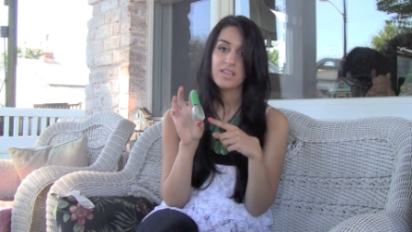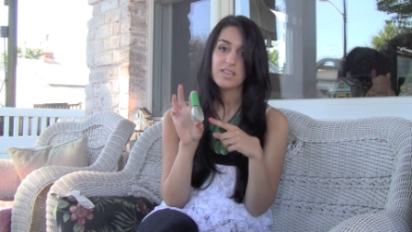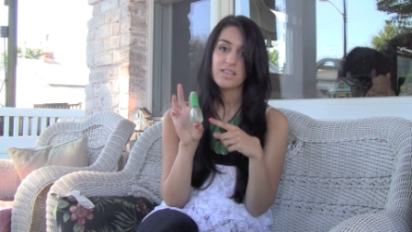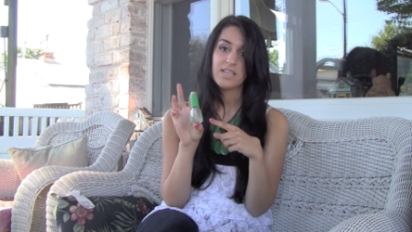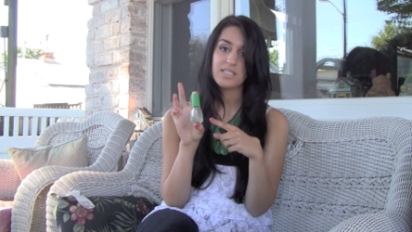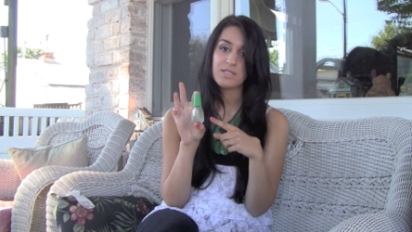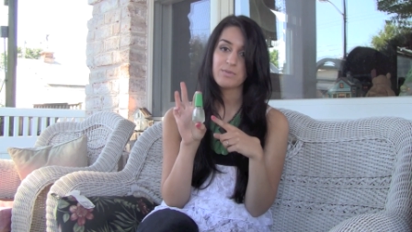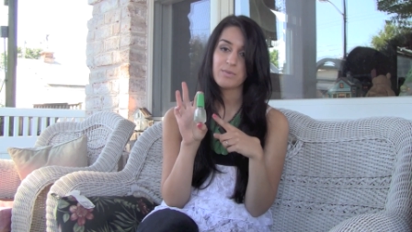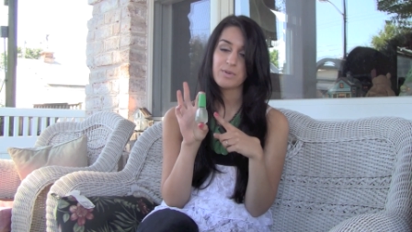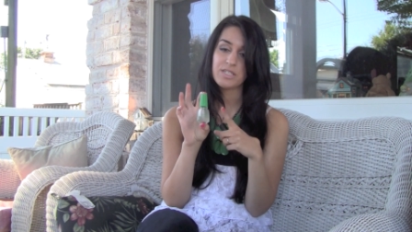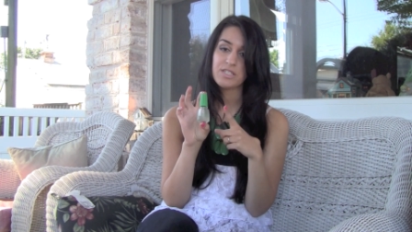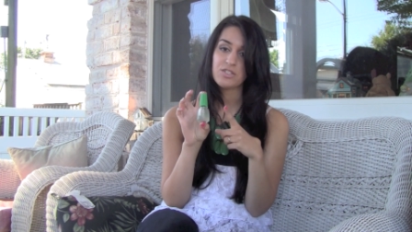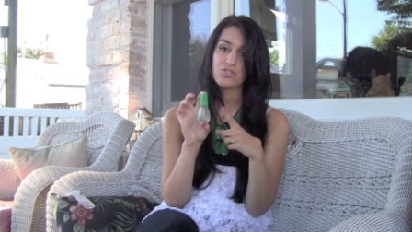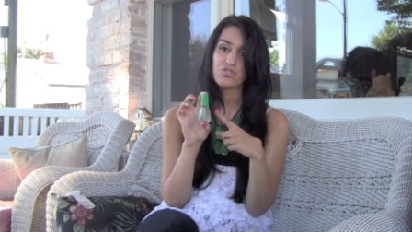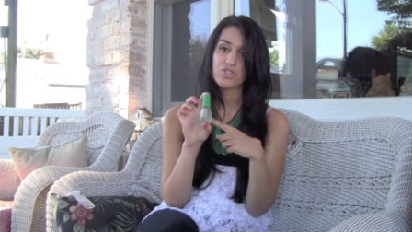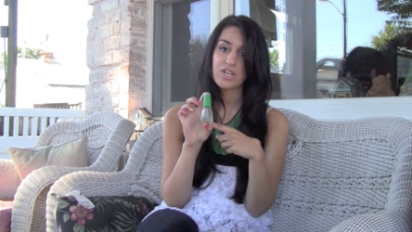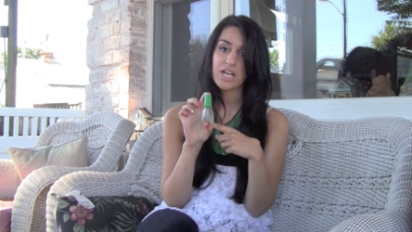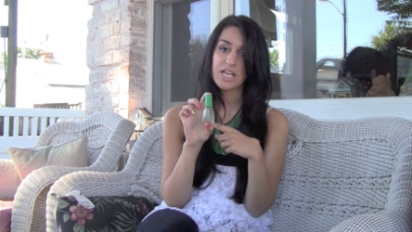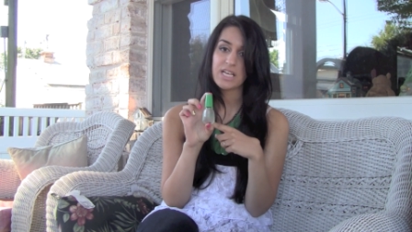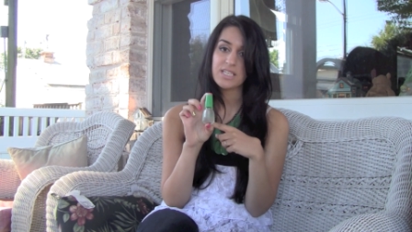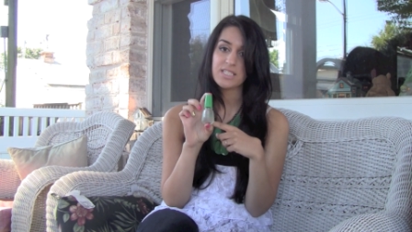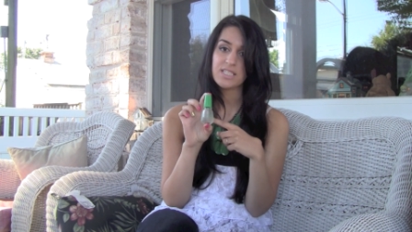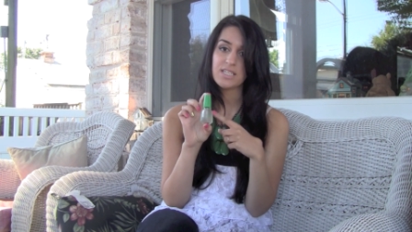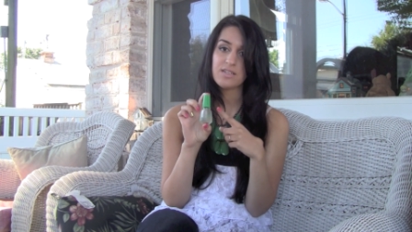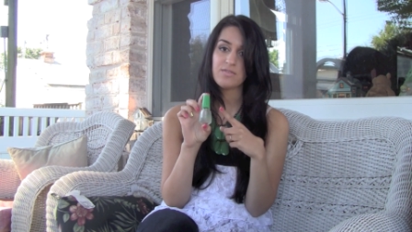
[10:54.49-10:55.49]
This one is
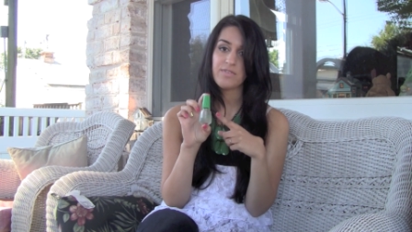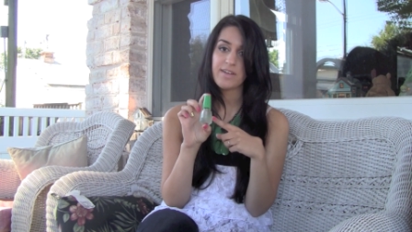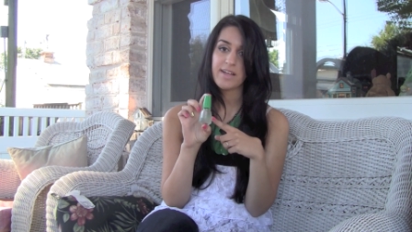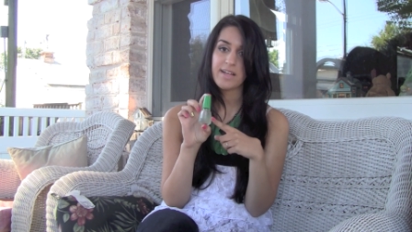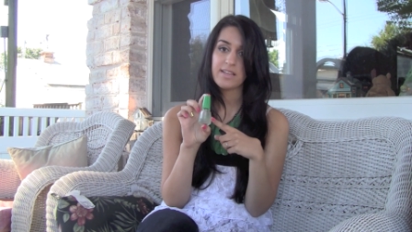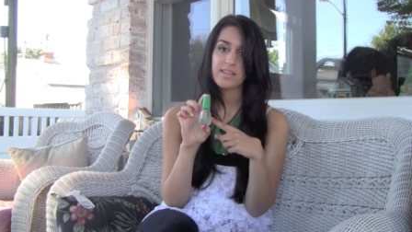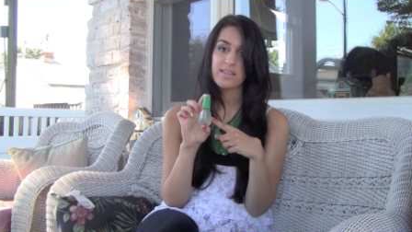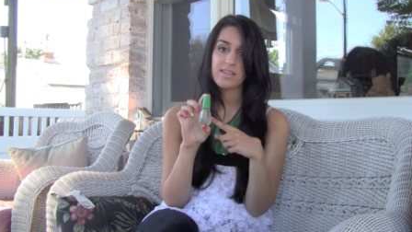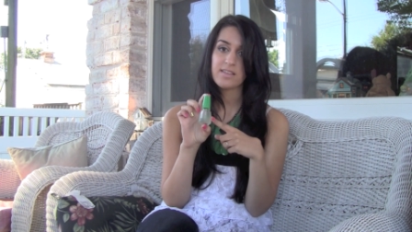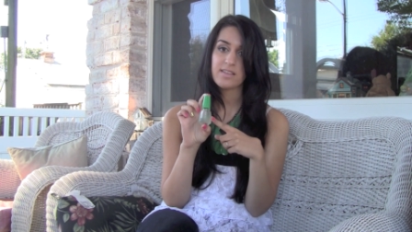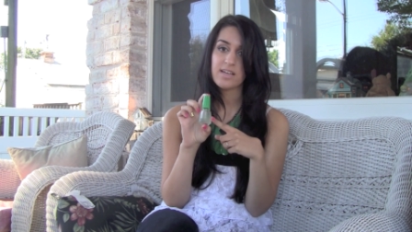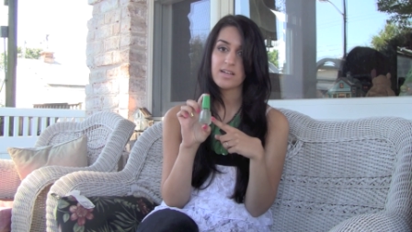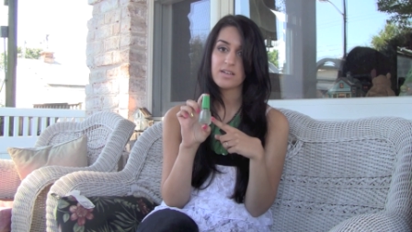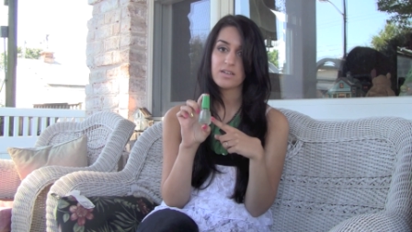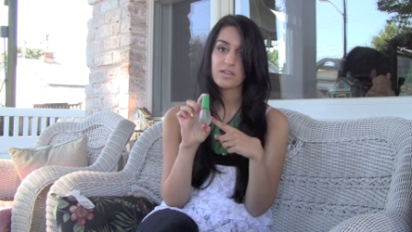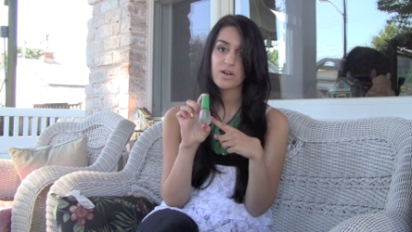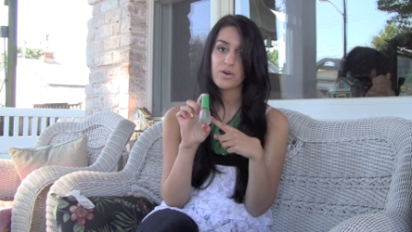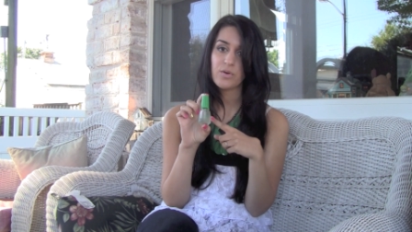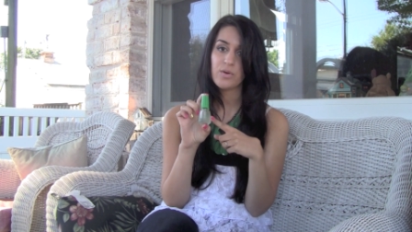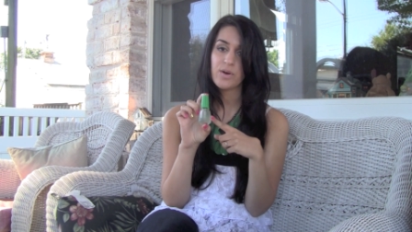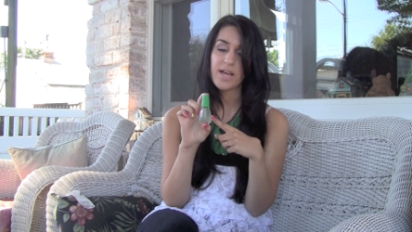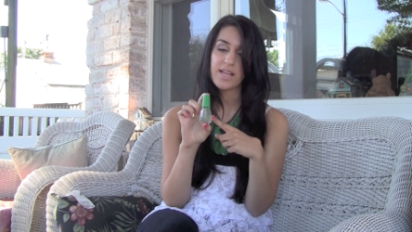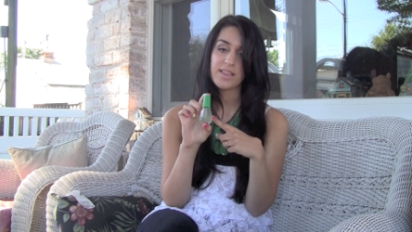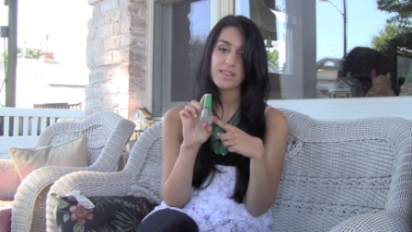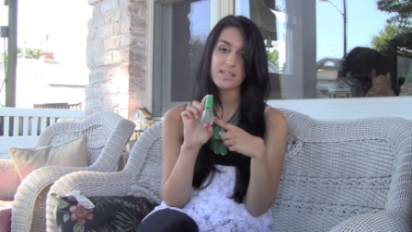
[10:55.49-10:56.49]
Gelous Advanced Nail
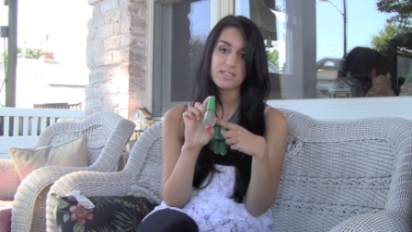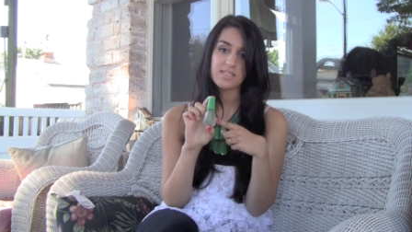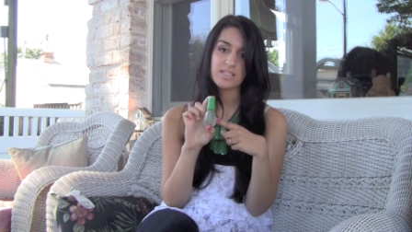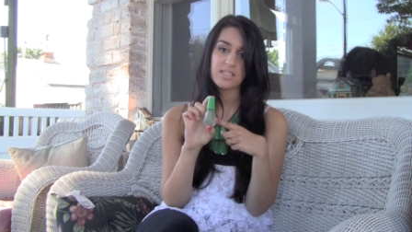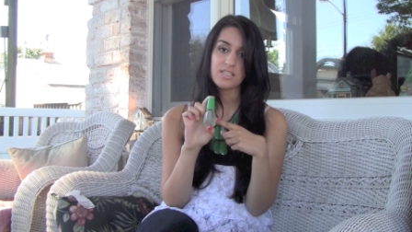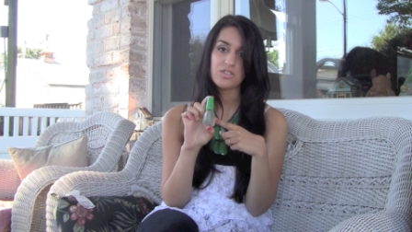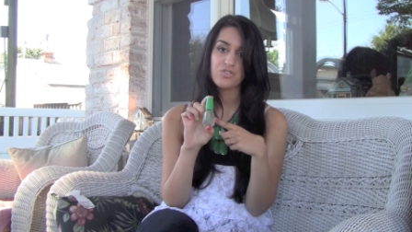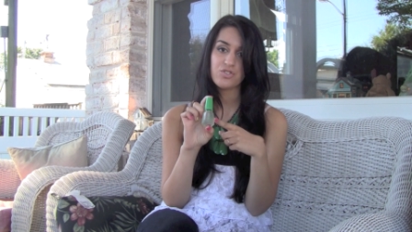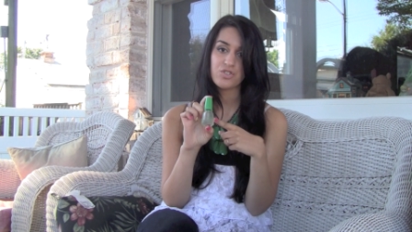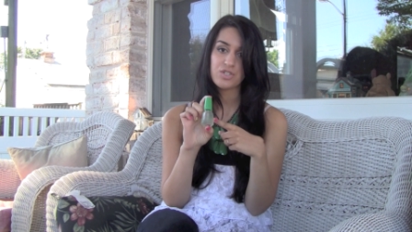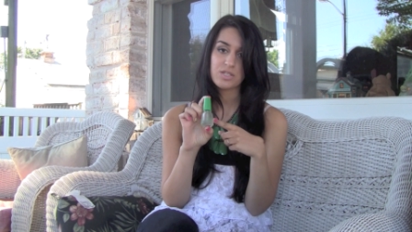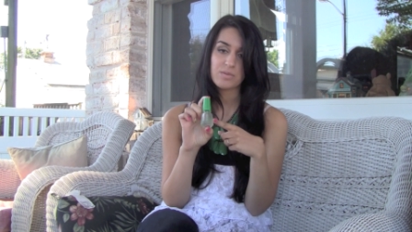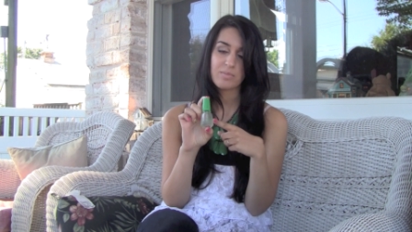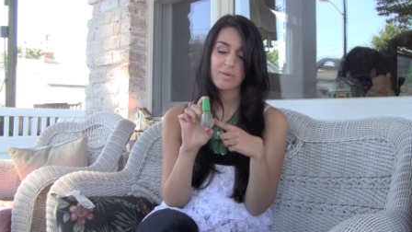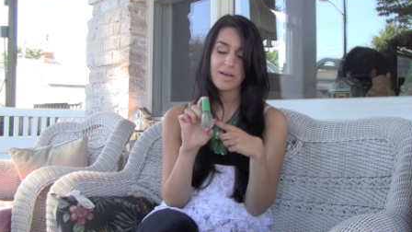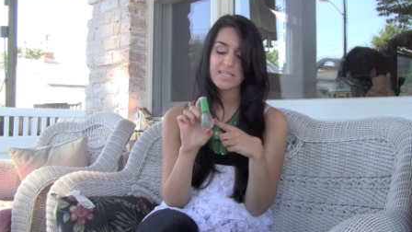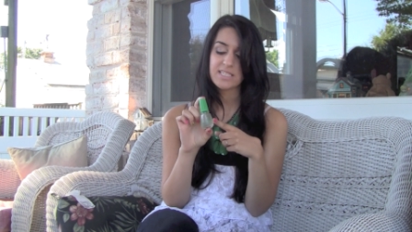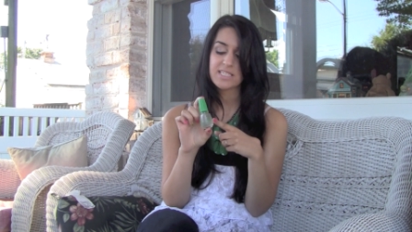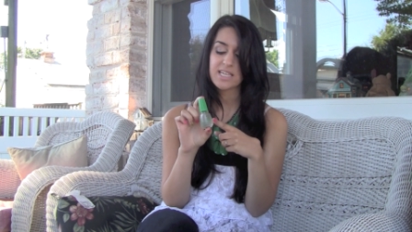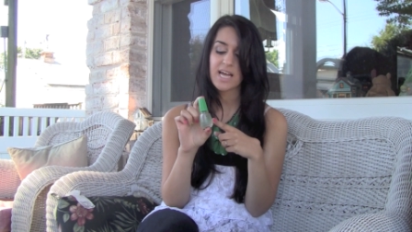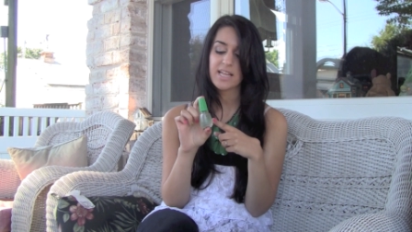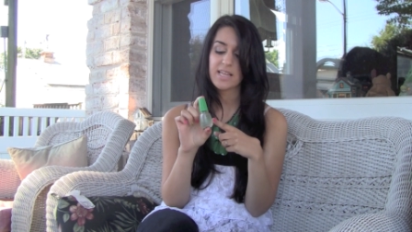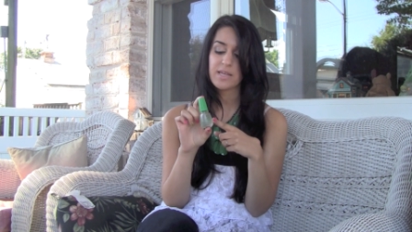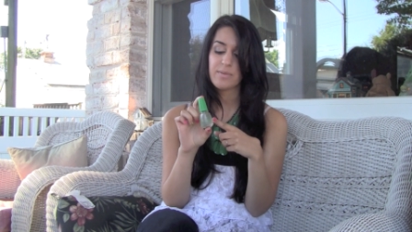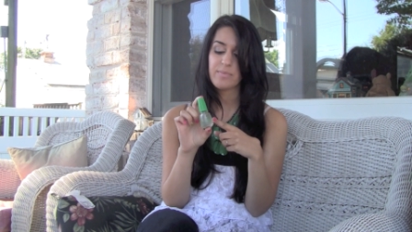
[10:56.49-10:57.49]
Coat and this is just by
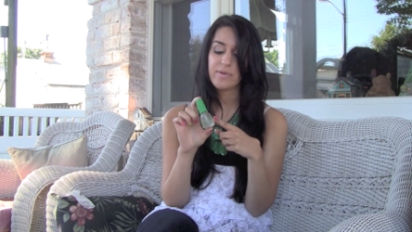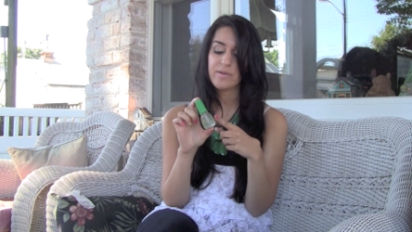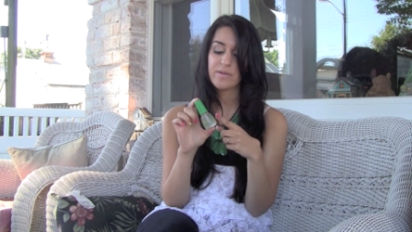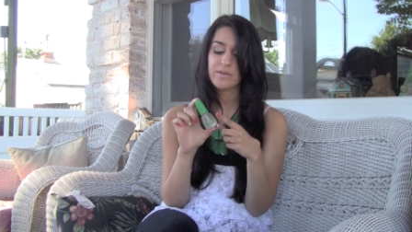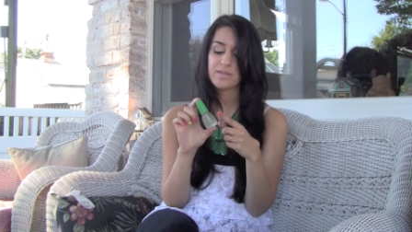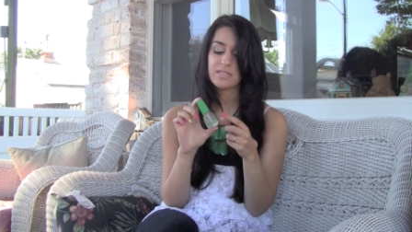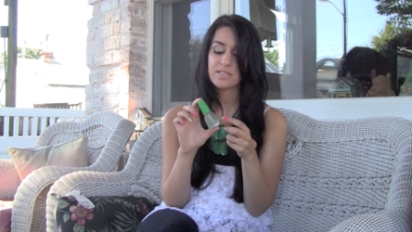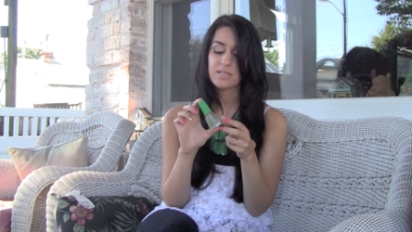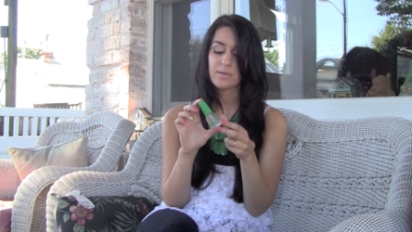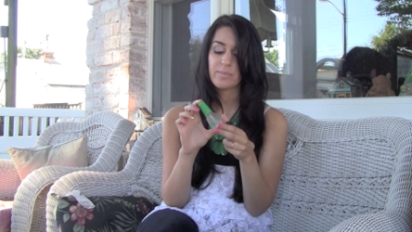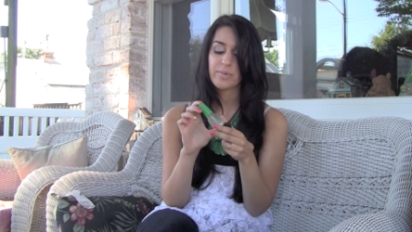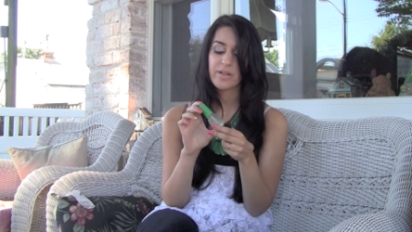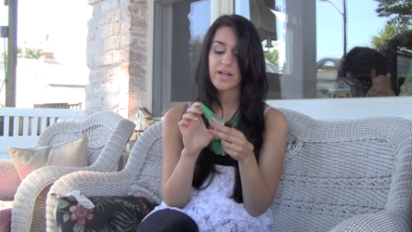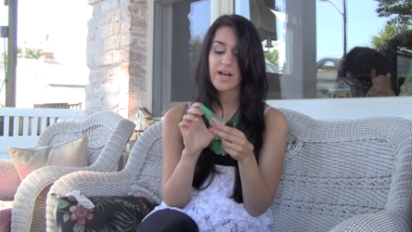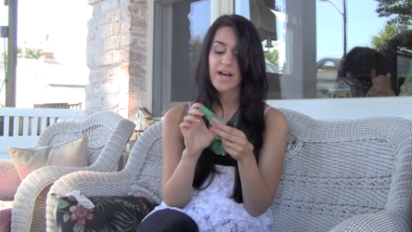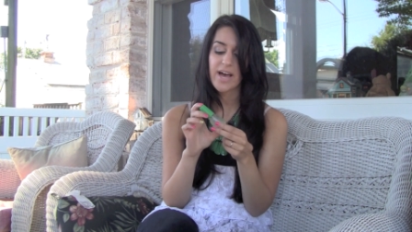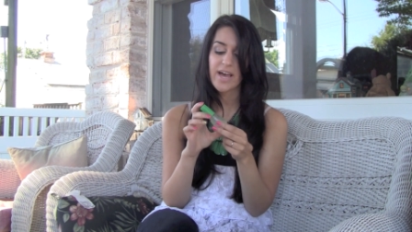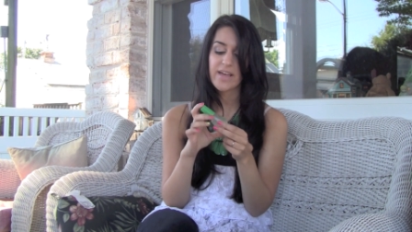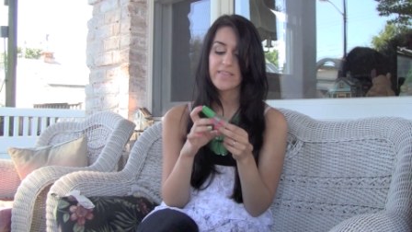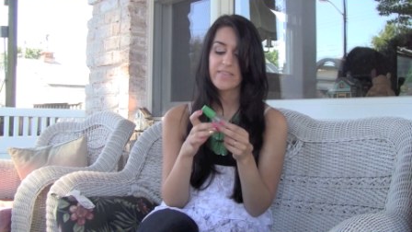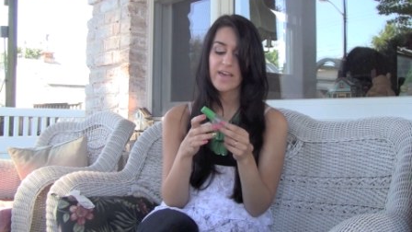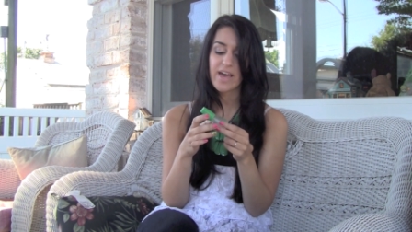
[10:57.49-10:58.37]
Sally Beauty Supply.